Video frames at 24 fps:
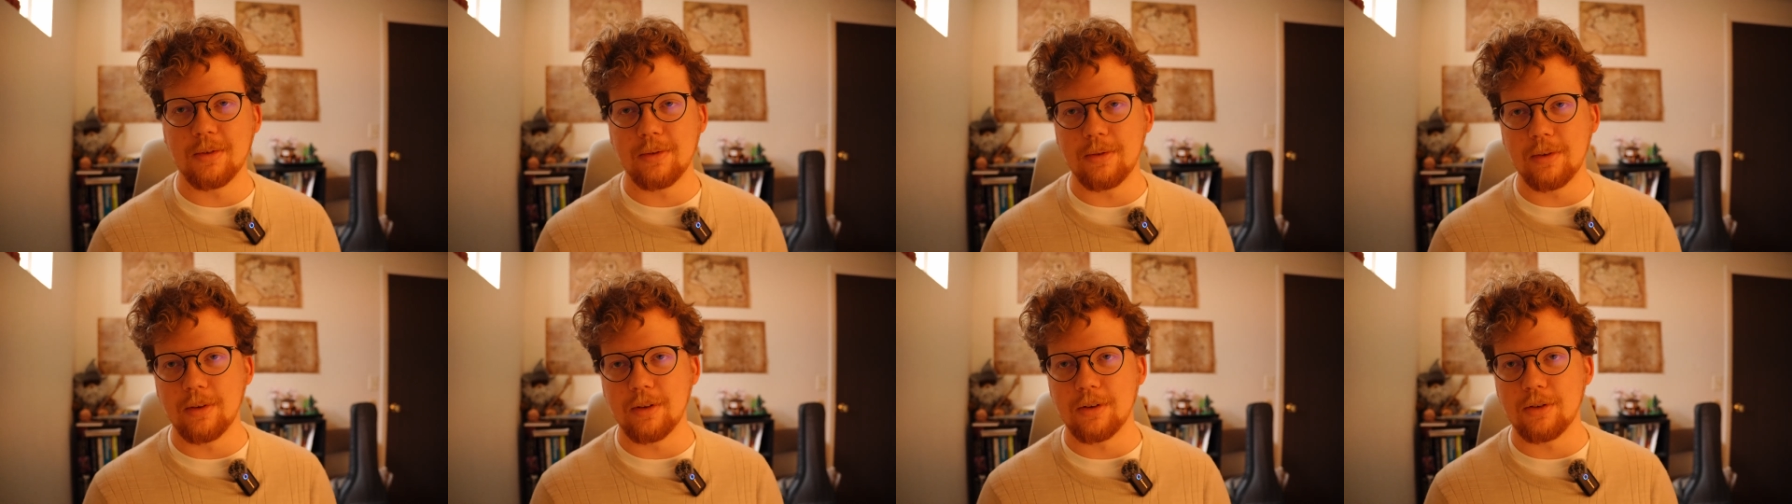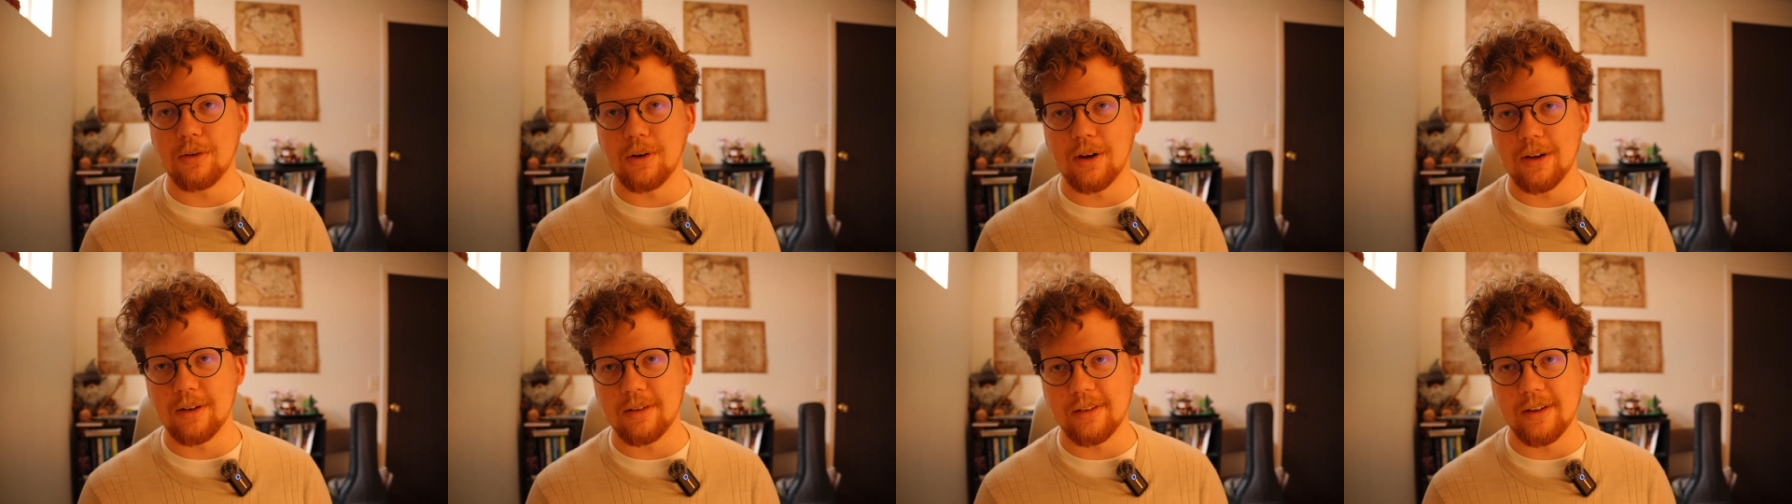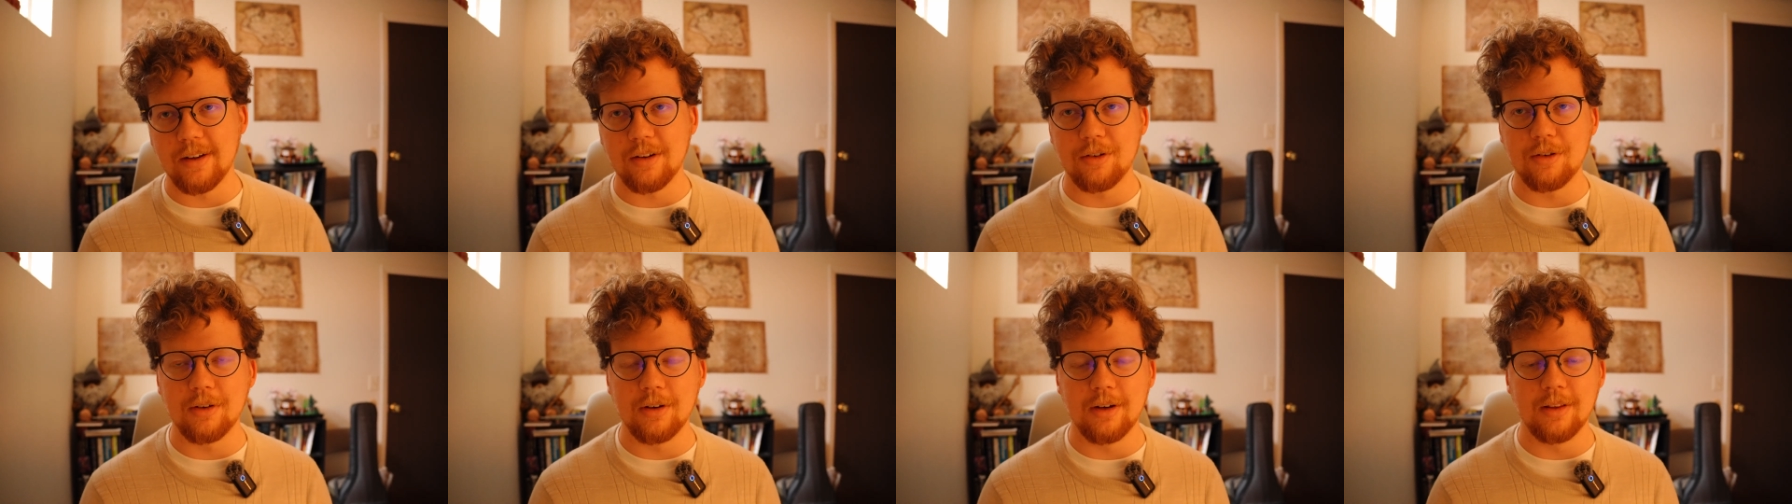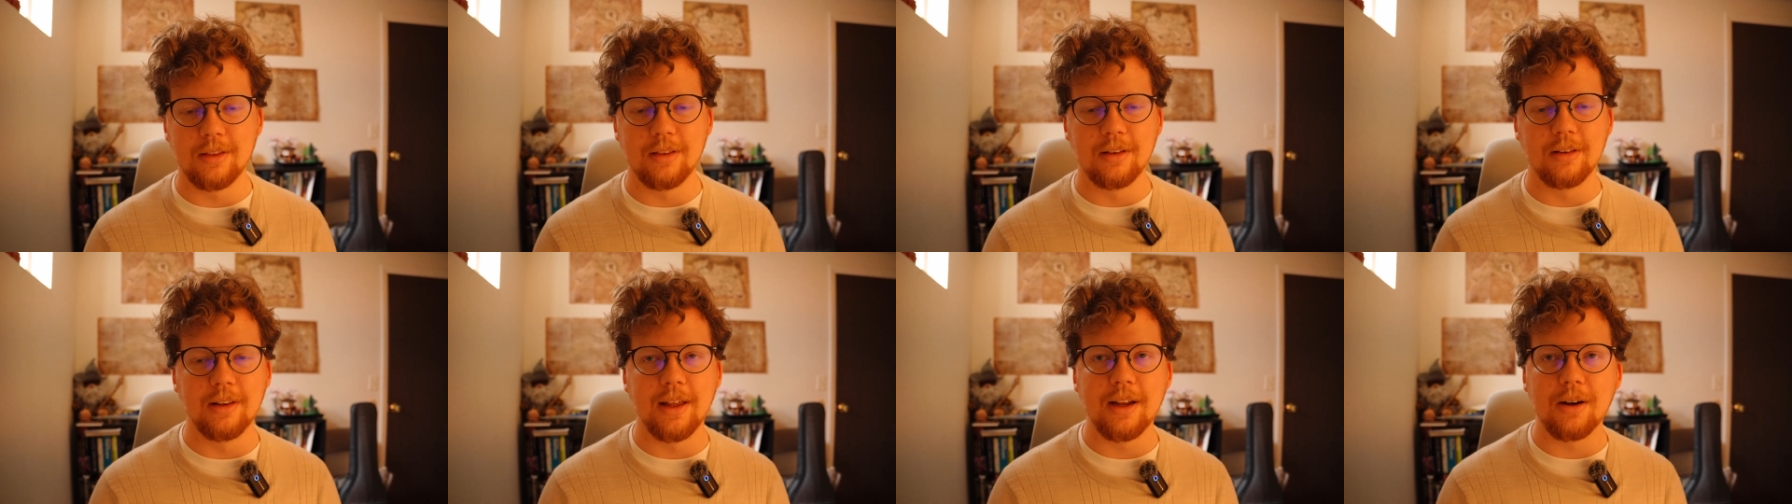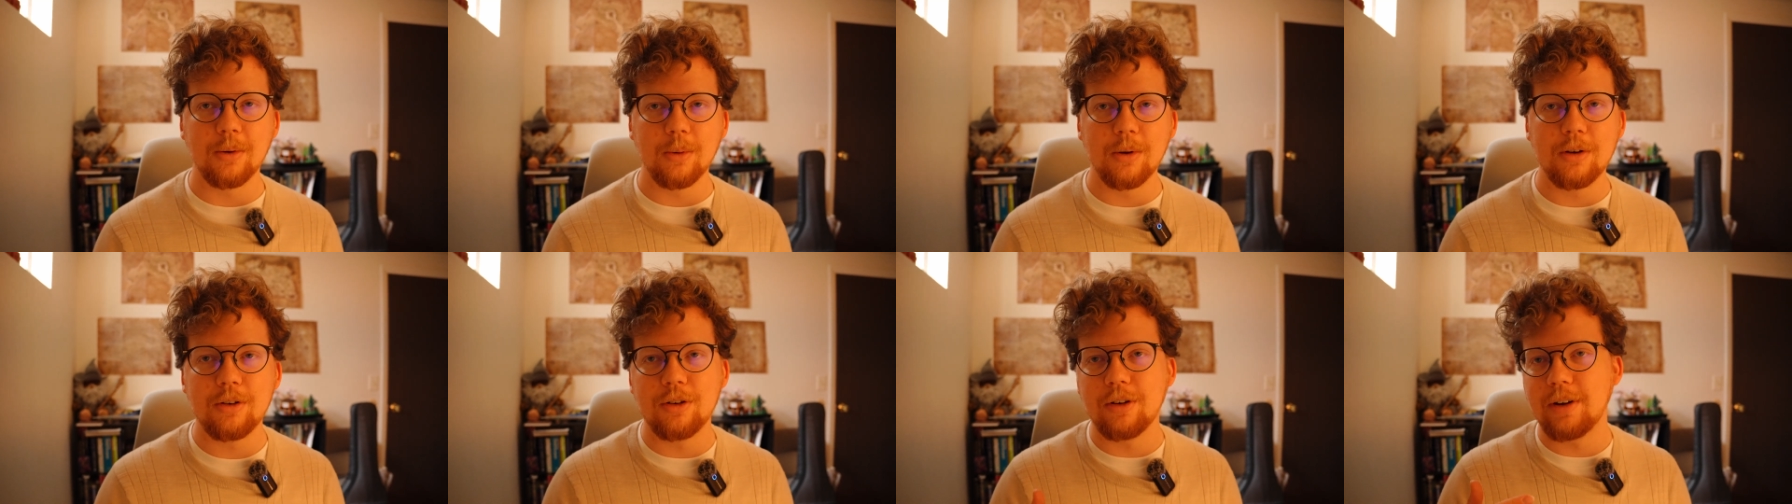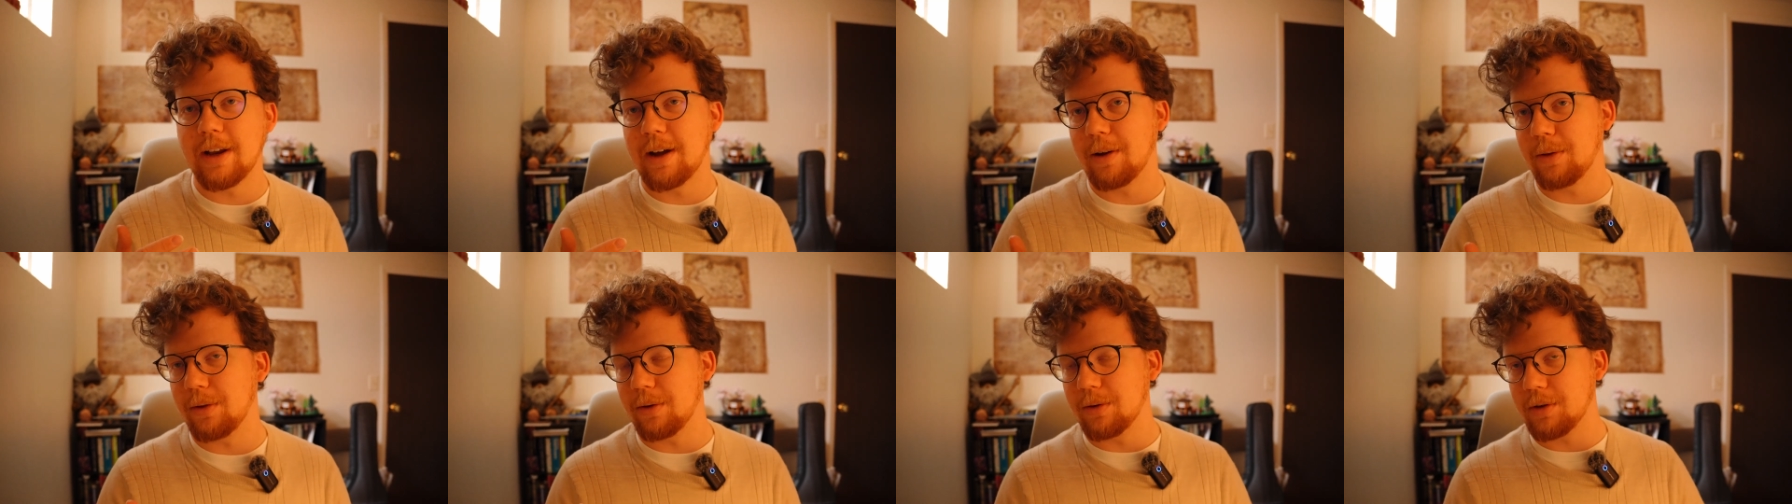of the translation and the language
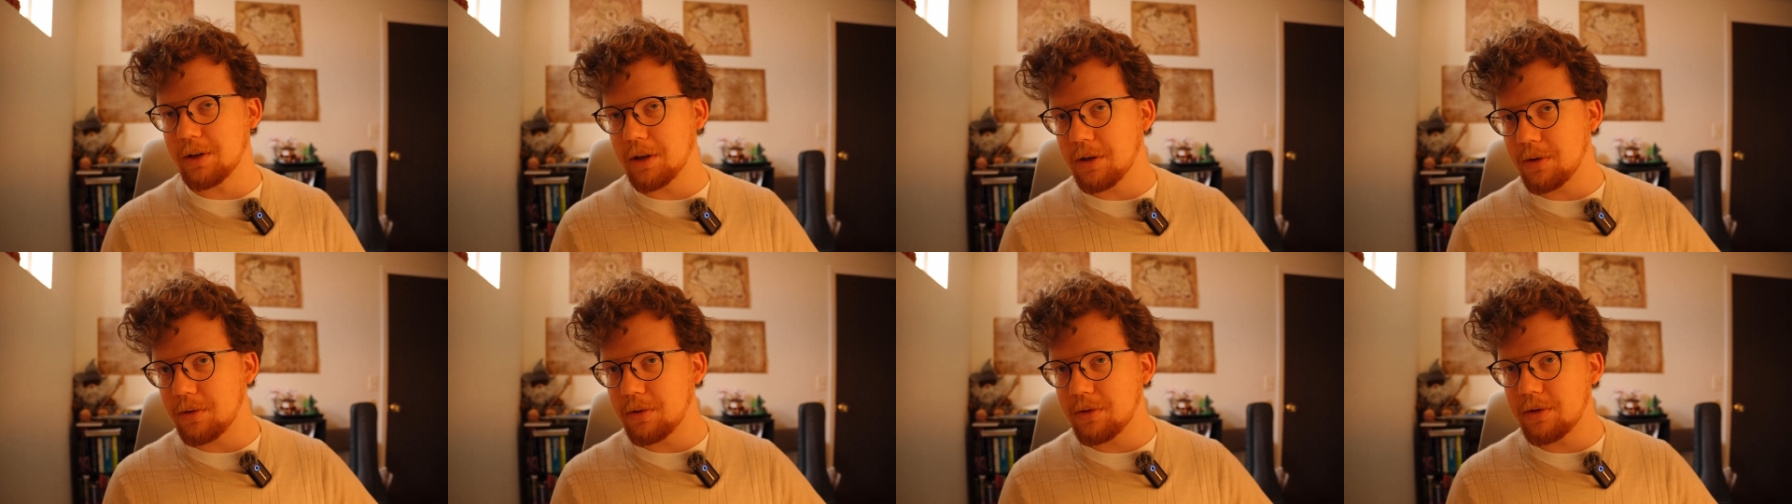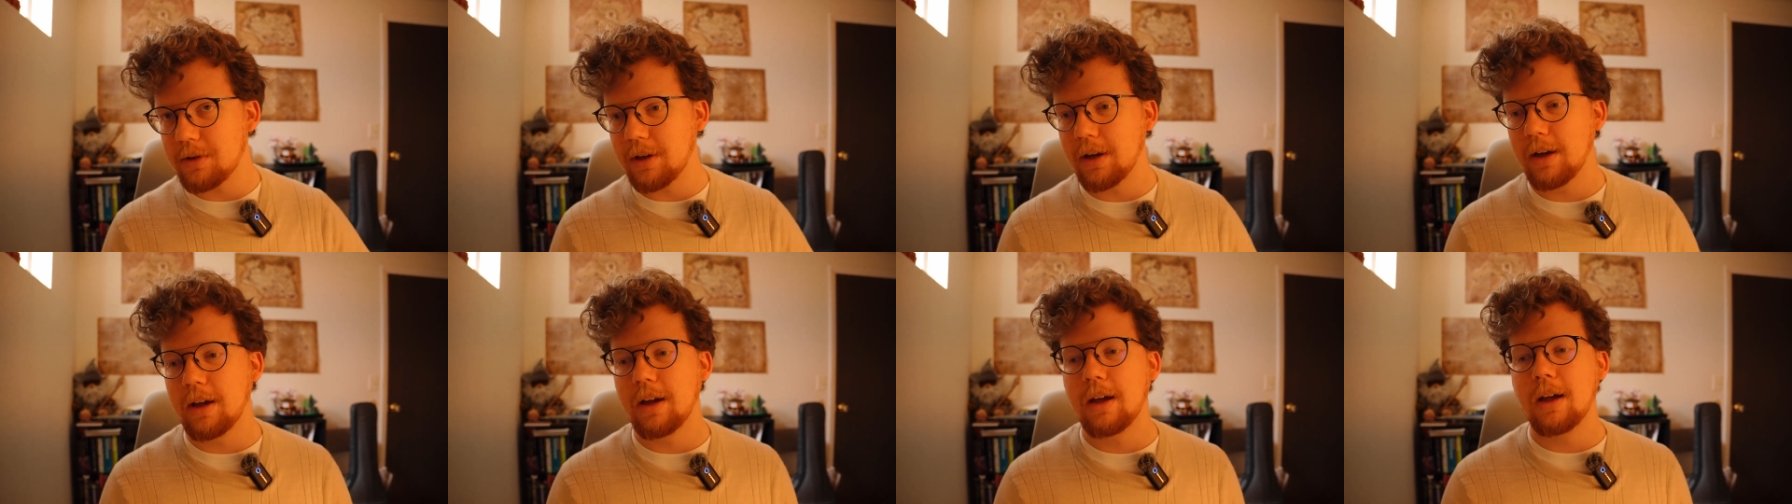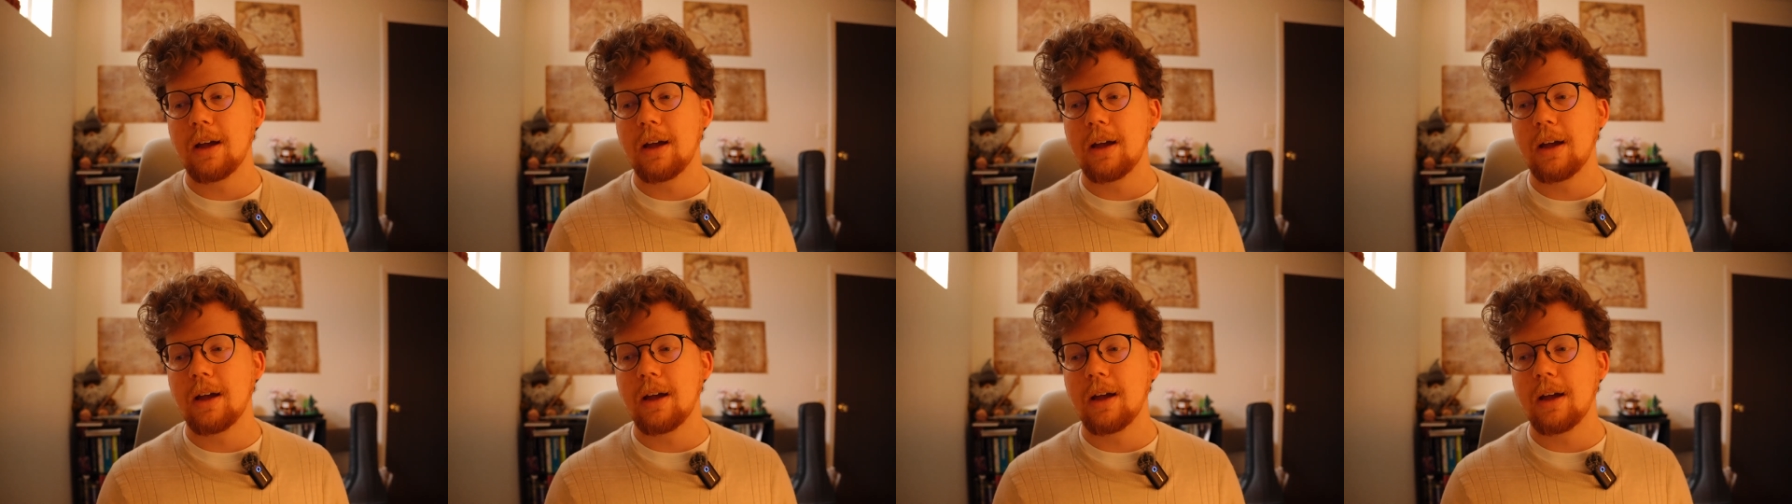and how they're used.